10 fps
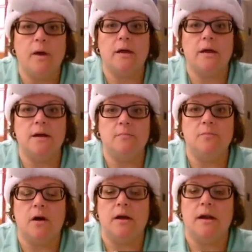in step
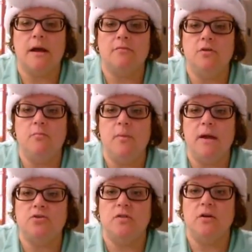9, after you
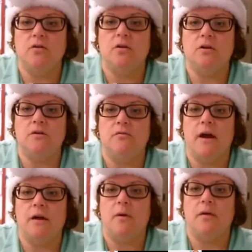measure that, you're going to
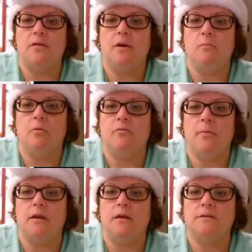divide by the number of
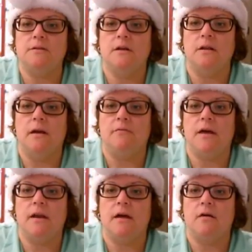pennies. I left that out.